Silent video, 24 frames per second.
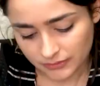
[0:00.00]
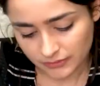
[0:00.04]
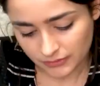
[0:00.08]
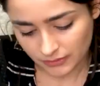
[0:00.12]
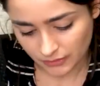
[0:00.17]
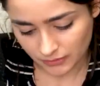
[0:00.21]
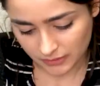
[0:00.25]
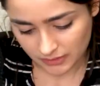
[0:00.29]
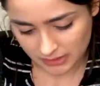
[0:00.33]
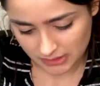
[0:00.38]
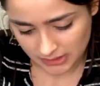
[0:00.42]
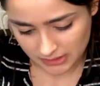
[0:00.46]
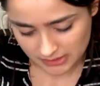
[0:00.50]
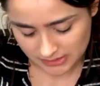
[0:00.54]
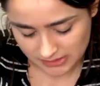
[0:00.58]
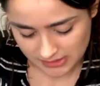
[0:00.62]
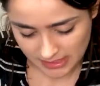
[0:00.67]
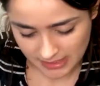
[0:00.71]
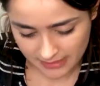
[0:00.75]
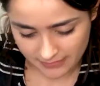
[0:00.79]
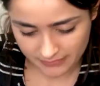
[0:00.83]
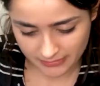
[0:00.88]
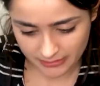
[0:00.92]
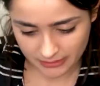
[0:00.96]
So these
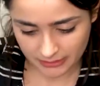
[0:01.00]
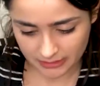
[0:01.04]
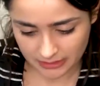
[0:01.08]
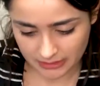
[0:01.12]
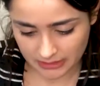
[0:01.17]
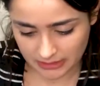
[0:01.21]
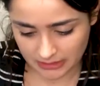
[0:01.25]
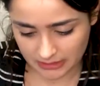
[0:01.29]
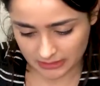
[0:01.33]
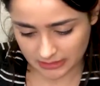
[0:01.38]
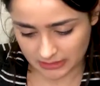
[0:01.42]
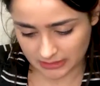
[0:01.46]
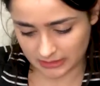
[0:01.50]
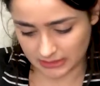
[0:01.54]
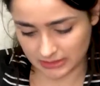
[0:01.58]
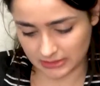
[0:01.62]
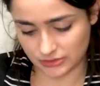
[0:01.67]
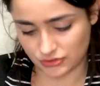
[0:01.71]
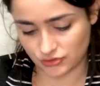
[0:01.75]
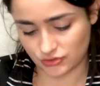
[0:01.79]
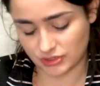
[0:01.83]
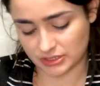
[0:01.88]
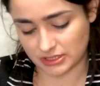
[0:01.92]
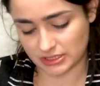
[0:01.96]
have very
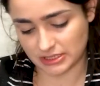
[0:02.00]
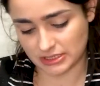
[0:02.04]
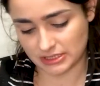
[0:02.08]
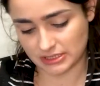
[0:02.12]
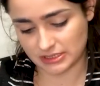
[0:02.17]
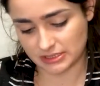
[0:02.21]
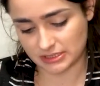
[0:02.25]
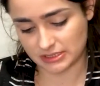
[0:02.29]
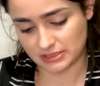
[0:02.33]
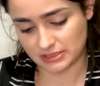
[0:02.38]
intricate